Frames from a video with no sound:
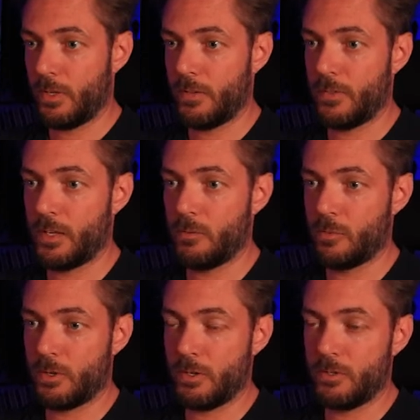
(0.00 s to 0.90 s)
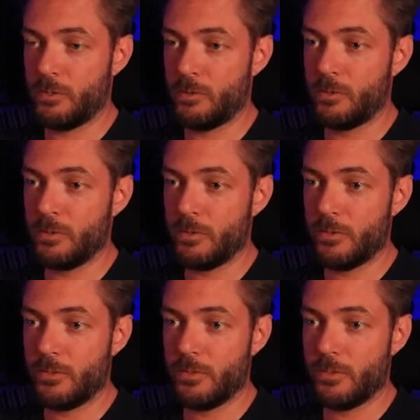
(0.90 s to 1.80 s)
And then we're gonna do,
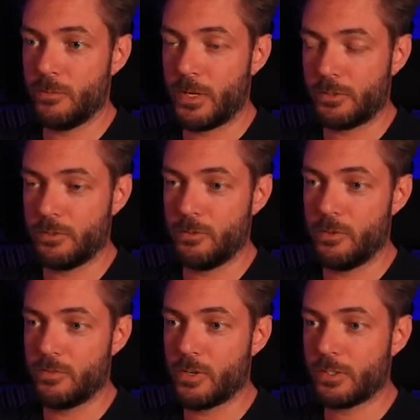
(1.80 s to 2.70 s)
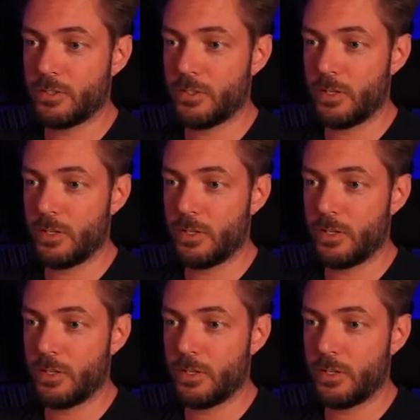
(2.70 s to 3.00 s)
we actually do the function,